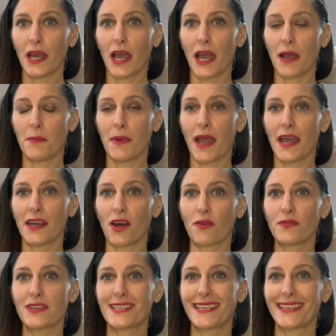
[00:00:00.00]
Um, and
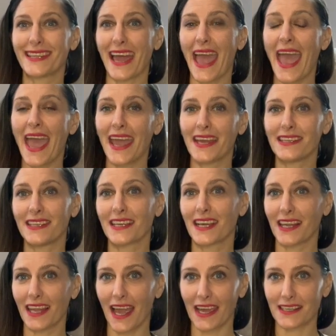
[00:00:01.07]
obviously the head, the
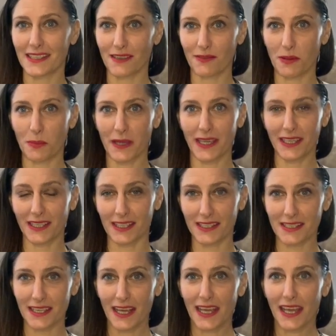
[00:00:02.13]
gland of the
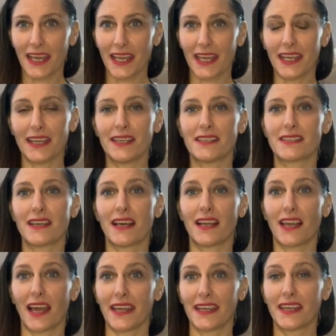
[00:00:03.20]
penis, is
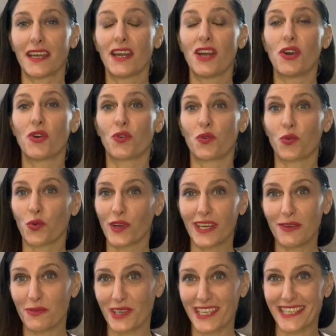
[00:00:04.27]
like
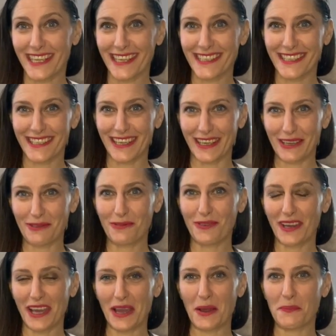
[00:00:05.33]
really really sensitive,
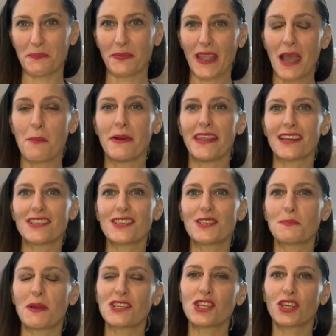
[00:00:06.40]
um, but there's a
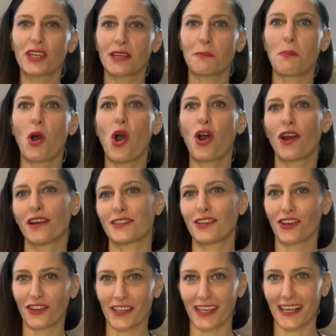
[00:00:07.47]
special little part
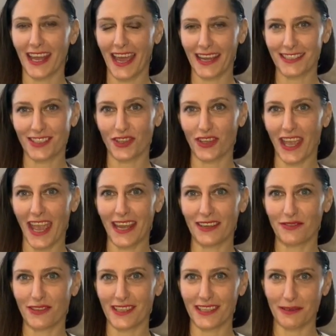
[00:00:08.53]
on the gland on the head
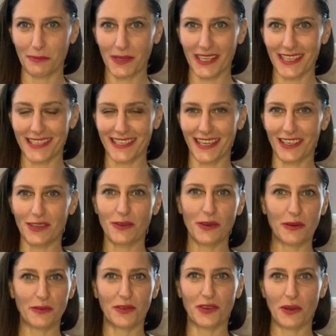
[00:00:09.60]
of the penis, and I don't know
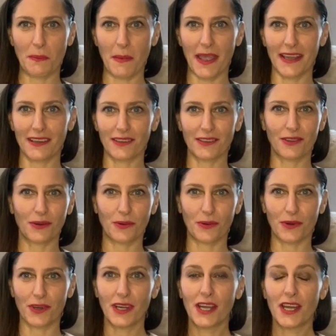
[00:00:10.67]
if you're a male or